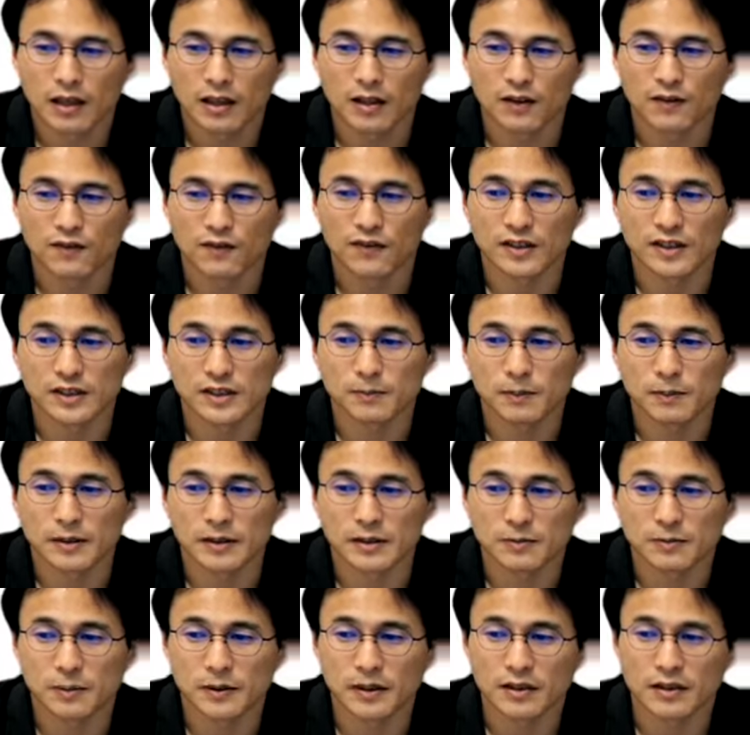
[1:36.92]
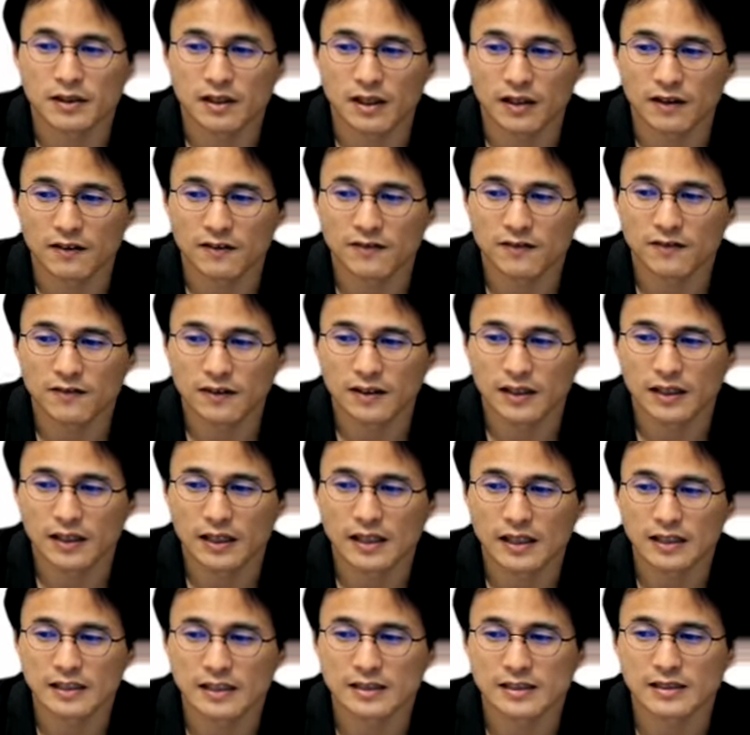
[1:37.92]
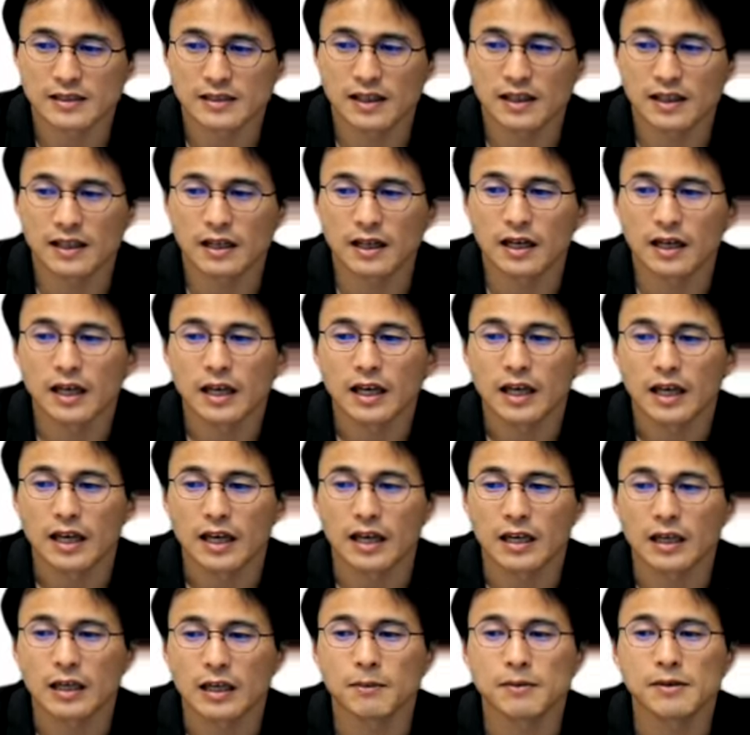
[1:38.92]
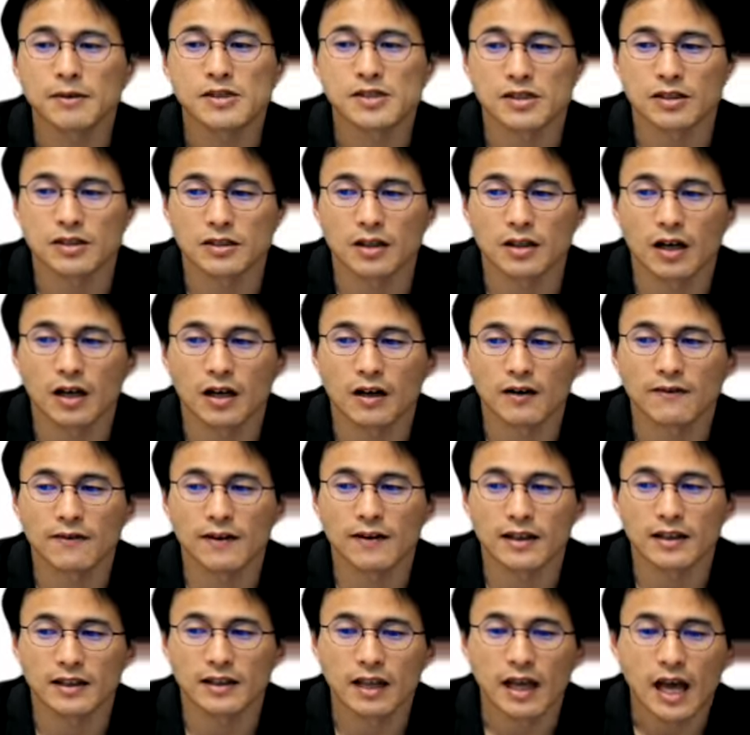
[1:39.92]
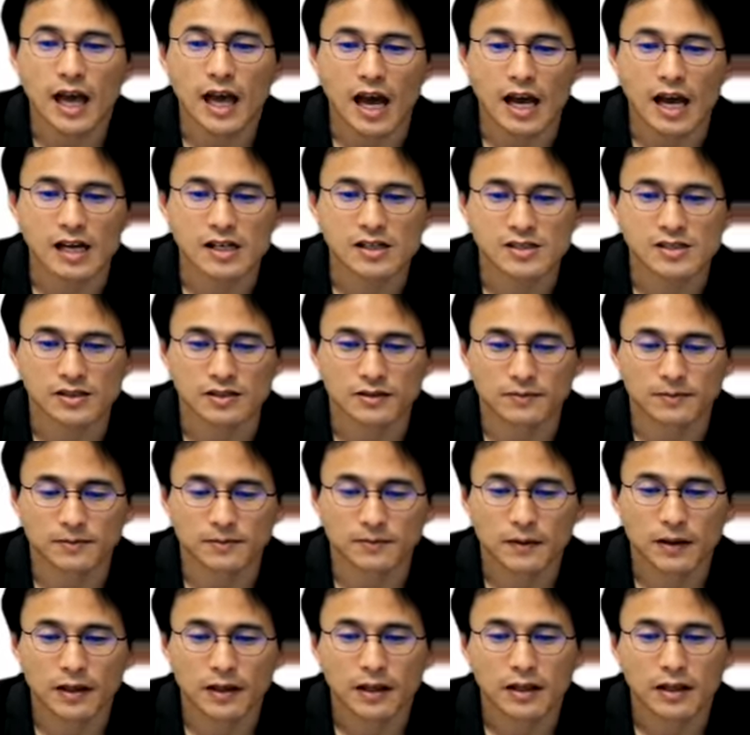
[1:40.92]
The first perspective is the inhibition of an action